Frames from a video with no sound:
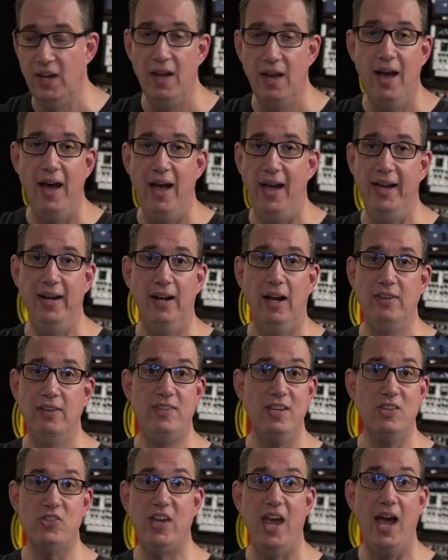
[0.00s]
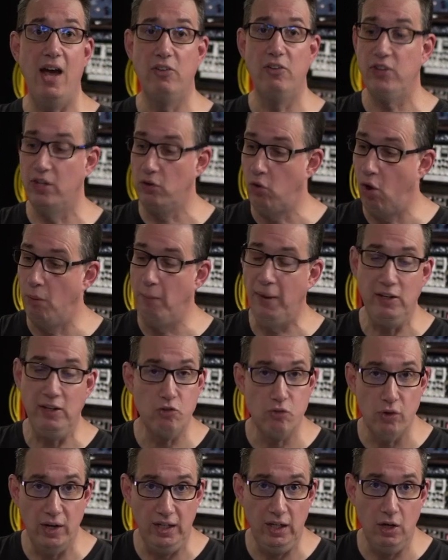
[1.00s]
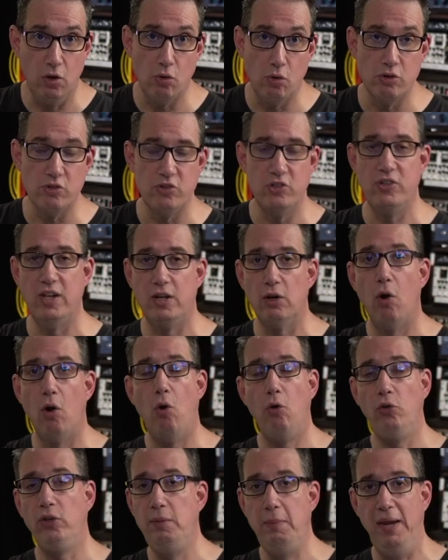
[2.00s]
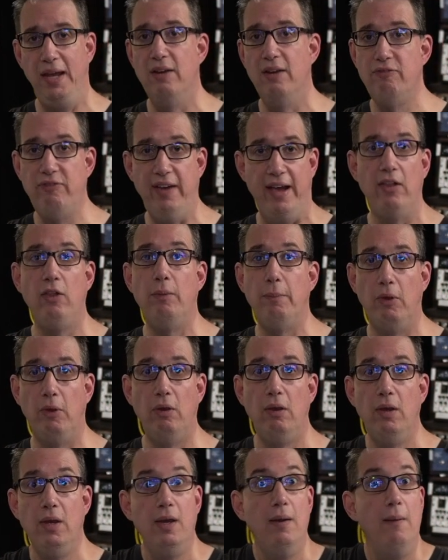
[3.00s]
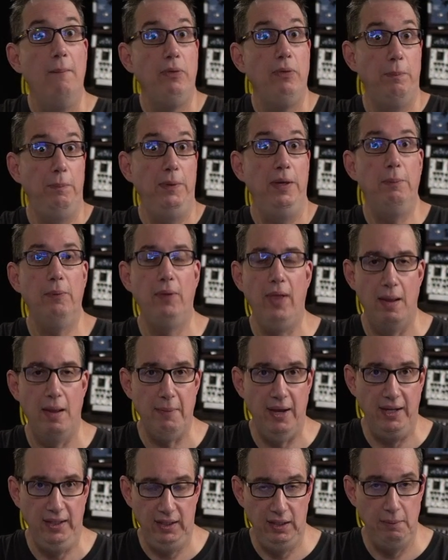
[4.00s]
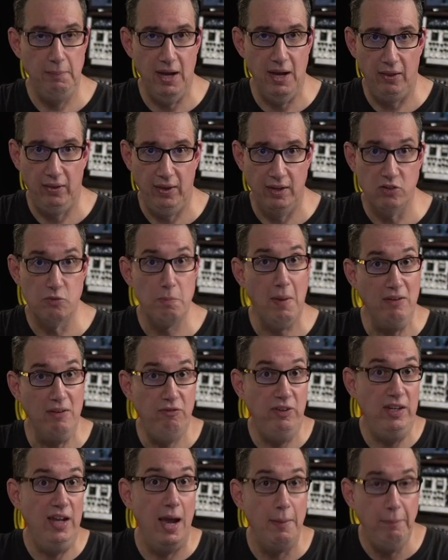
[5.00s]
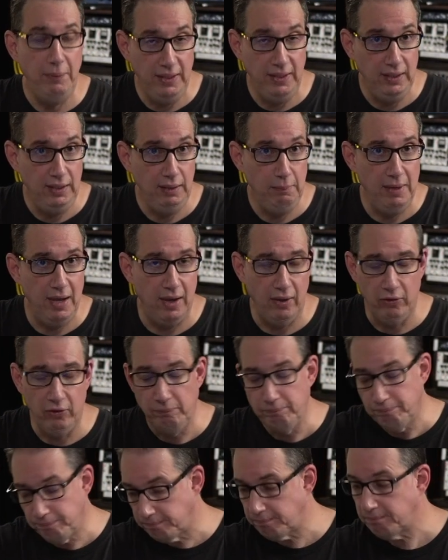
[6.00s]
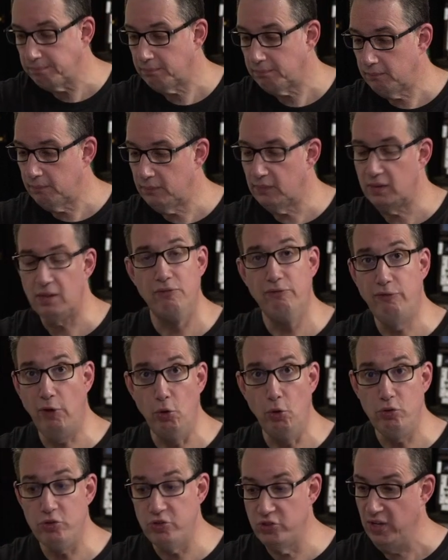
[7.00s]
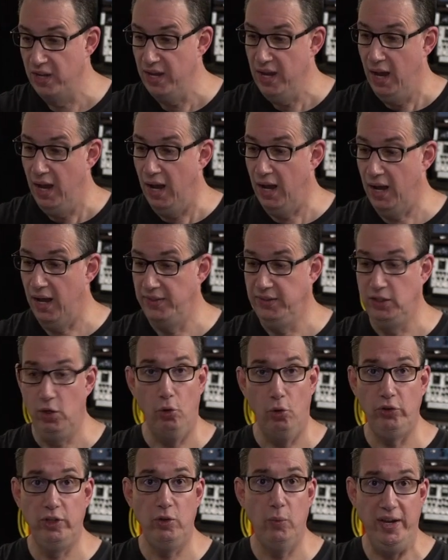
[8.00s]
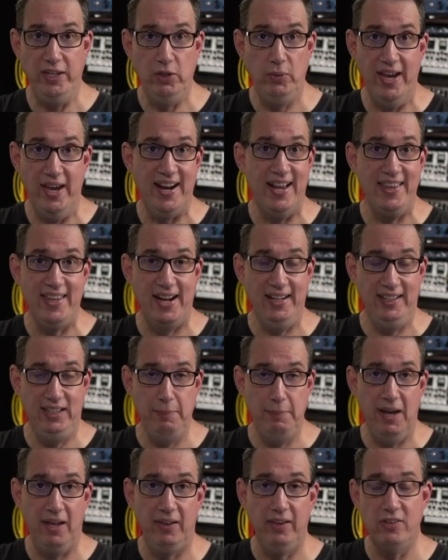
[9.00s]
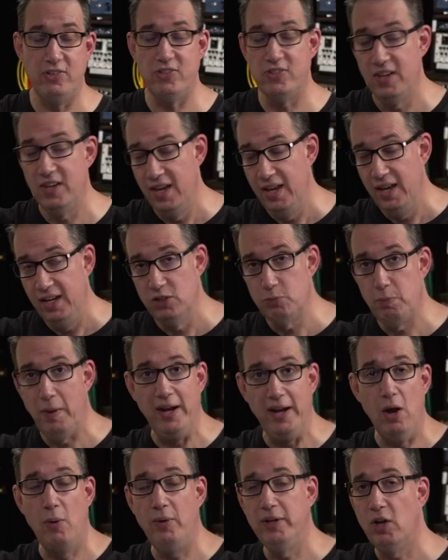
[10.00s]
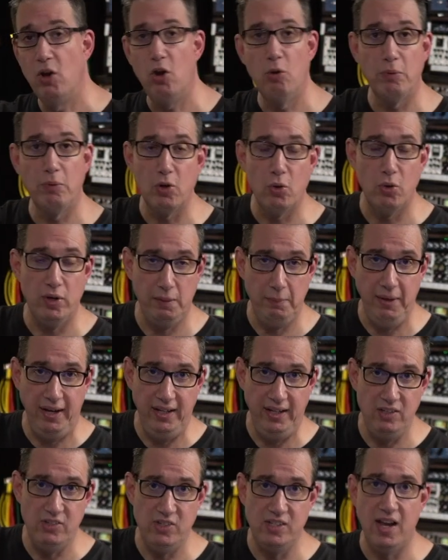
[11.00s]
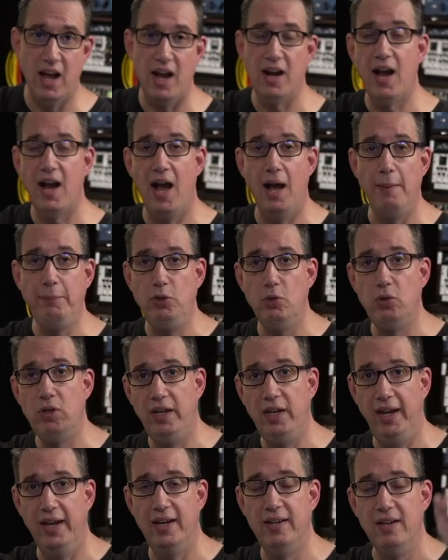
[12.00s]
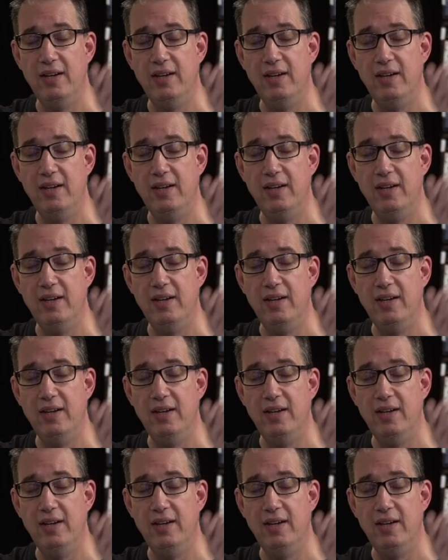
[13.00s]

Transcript: and discounts on all my training courses that are only made available to people on my email list, my VIP email folks. The only way you get on that email list is by going to homerecordingmadeeasy.com. You can